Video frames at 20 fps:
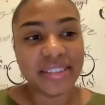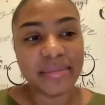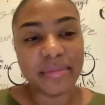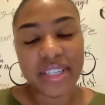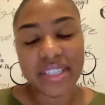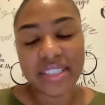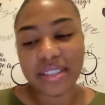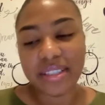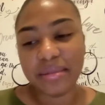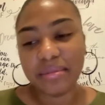It
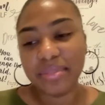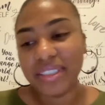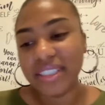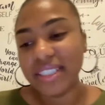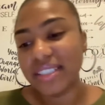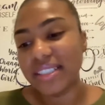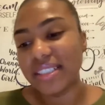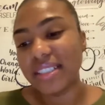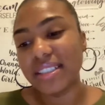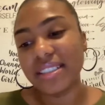makes
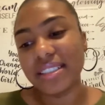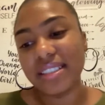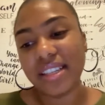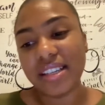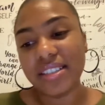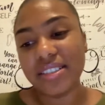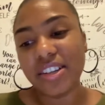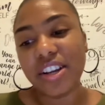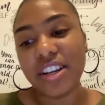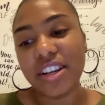complete sense. Okay.
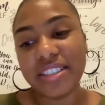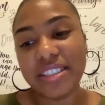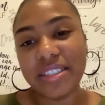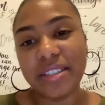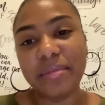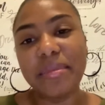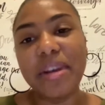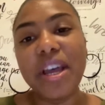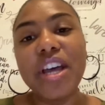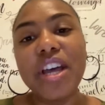That's
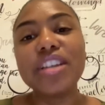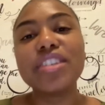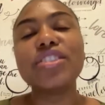awesome.